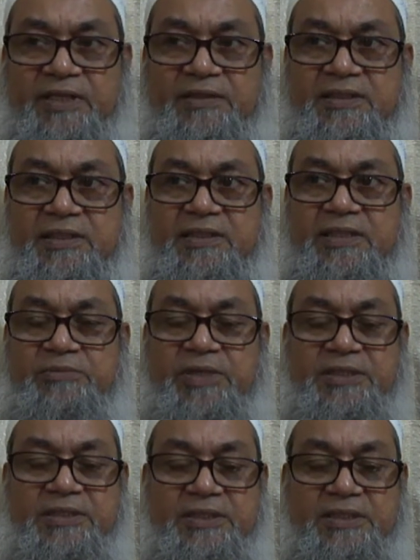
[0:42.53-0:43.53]

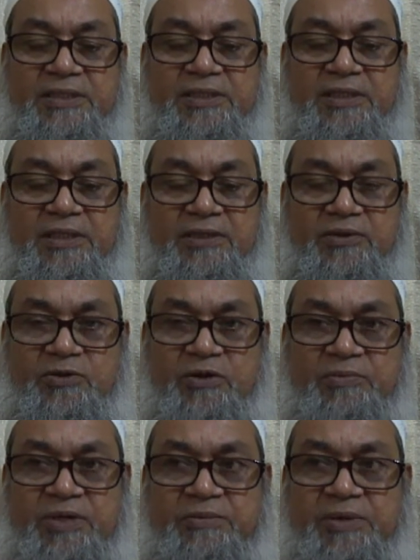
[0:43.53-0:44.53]
gentamicin,
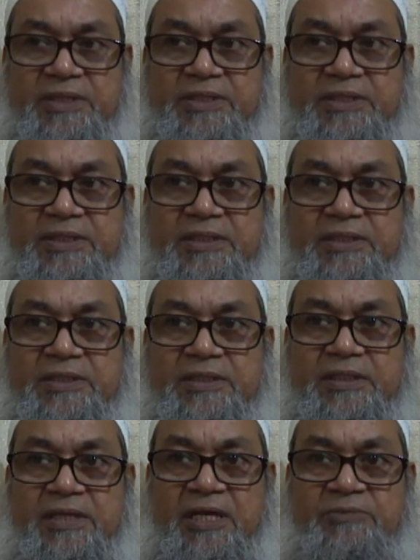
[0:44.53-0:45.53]
tobramycin,
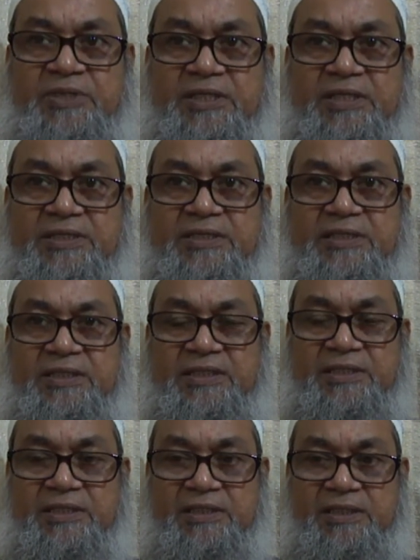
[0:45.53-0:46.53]
amikacin,
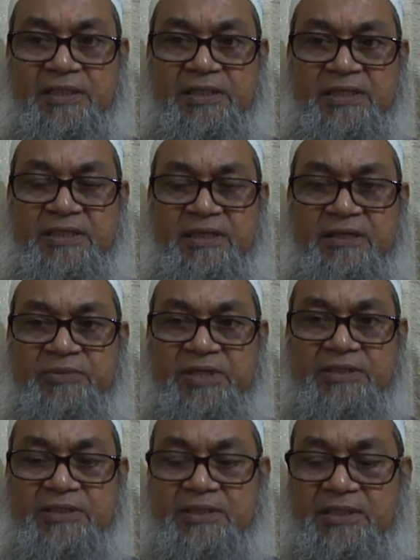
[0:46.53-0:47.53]

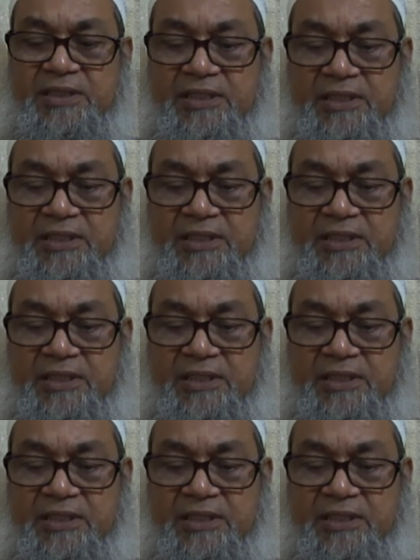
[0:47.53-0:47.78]
nitylmycin,